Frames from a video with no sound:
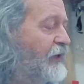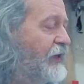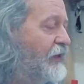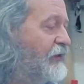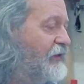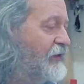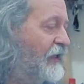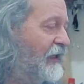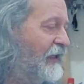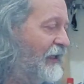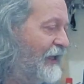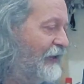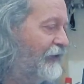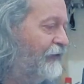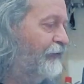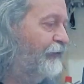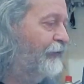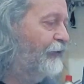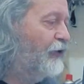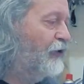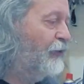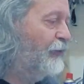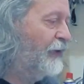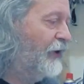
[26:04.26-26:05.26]
use the last
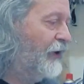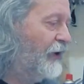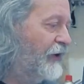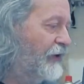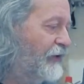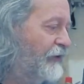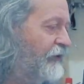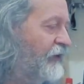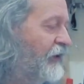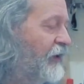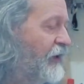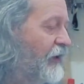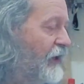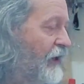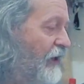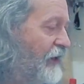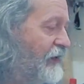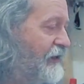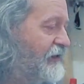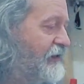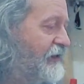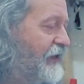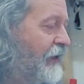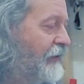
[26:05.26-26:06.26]
4 bars, and
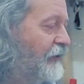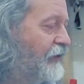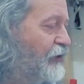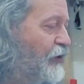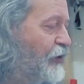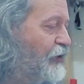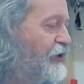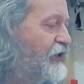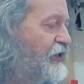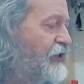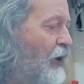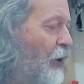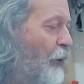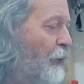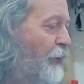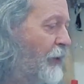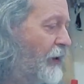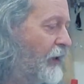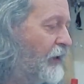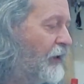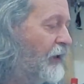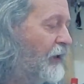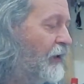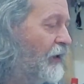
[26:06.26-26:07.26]
instead of just
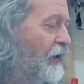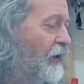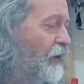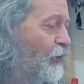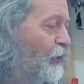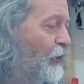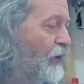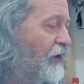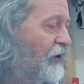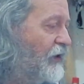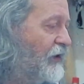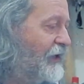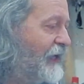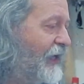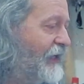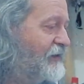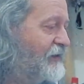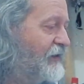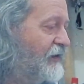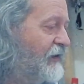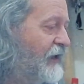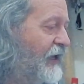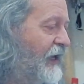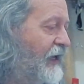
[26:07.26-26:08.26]
stopping, we're going to get
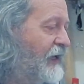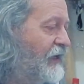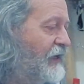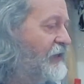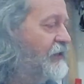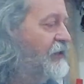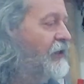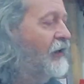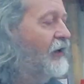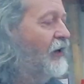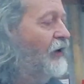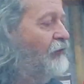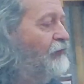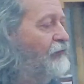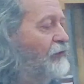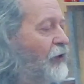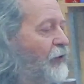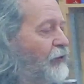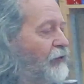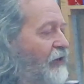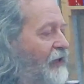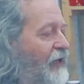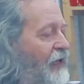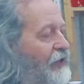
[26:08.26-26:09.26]
to the end and
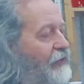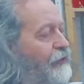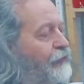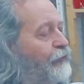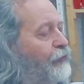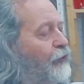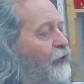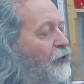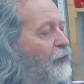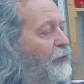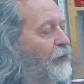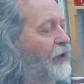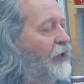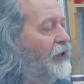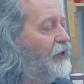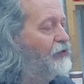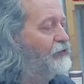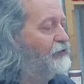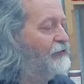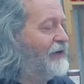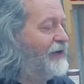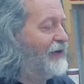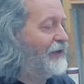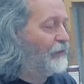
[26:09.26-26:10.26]
roll the last 4 bars
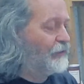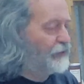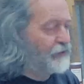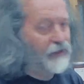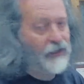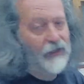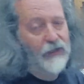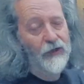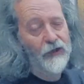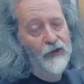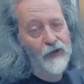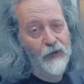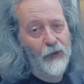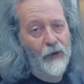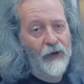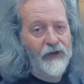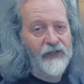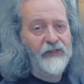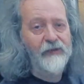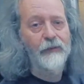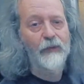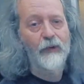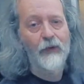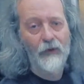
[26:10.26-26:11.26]
round
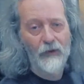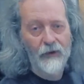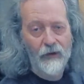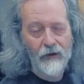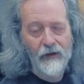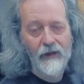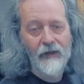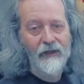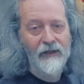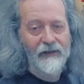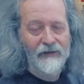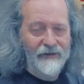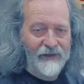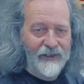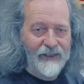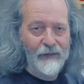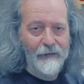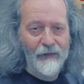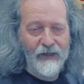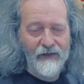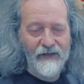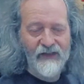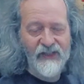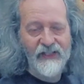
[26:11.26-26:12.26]
twice more, a little
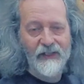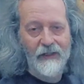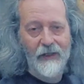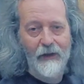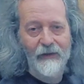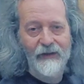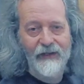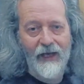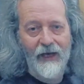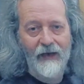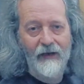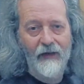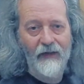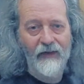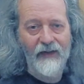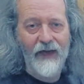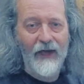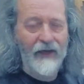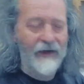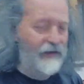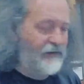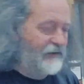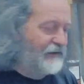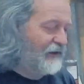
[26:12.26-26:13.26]
bit of a slowdown at the
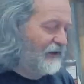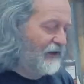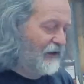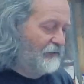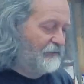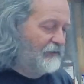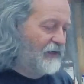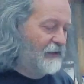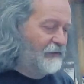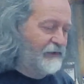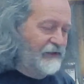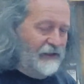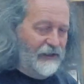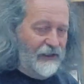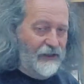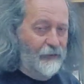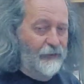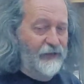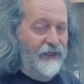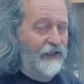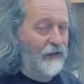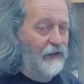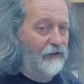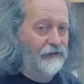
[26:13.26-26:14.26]
end, and maybe a little
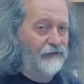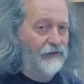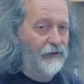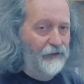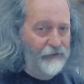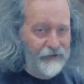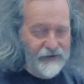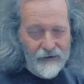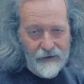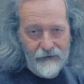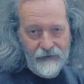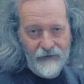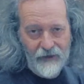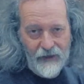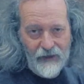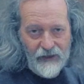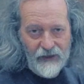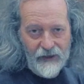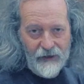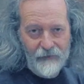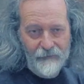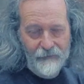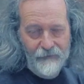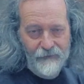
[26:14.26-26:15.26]
piano flourish to
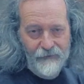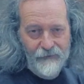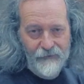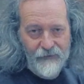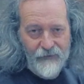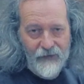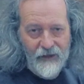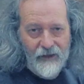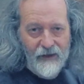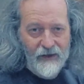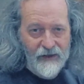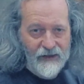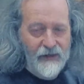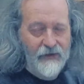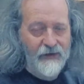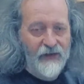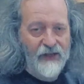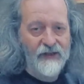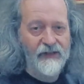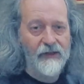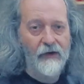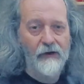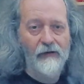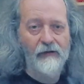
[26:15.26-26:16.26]
finish it. So
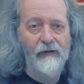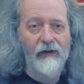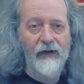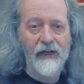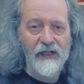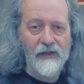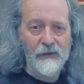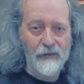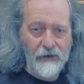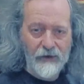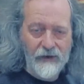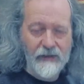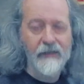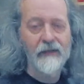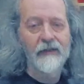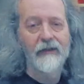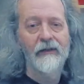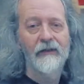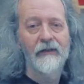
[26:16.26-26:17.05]
that's our arrangement.